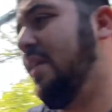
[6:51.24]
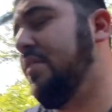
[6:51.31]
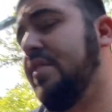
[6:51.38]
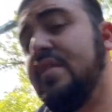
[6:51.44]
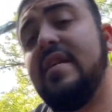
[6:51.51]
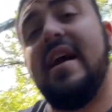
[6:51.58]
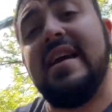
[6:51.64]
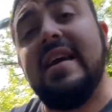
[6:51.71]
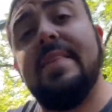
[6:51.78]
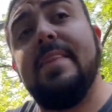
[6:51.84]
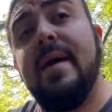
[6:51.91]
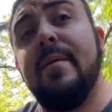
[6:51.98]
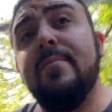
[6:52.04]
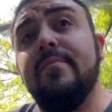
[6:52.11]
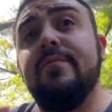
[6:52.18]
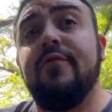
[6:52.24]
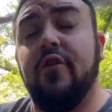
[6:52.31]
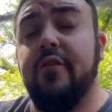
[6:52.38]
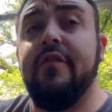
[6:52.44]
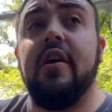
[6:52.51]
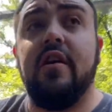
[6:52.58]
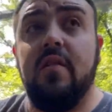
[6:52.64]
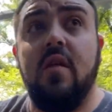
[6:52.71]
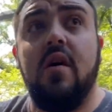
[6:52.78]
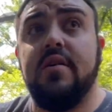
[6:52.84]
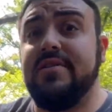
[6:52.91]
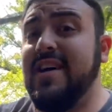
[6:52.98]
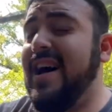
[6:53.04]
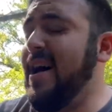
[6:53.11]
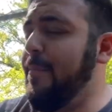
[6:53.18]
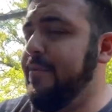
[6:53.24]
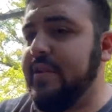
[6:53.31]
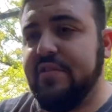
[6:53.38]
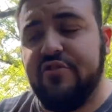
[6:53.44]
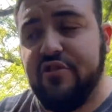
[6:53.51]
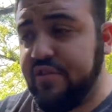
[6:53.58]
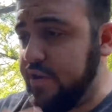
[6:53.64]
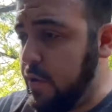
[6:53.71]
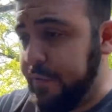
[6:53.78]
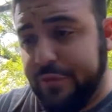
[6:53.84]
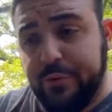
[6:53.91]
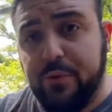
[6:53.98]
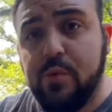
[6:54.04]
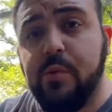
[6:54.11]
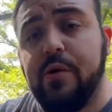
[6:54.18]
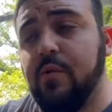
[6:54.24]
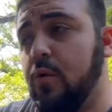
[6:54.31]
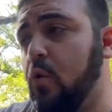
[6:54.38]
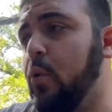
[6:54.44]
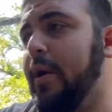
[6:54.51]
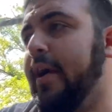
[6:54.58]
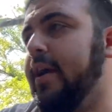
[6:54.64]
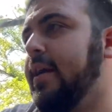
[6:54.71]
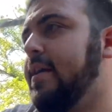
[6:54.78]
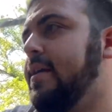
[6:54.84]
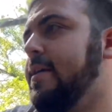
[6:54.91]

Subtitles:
stay in them for a very long time. It doesn't just go through real quick.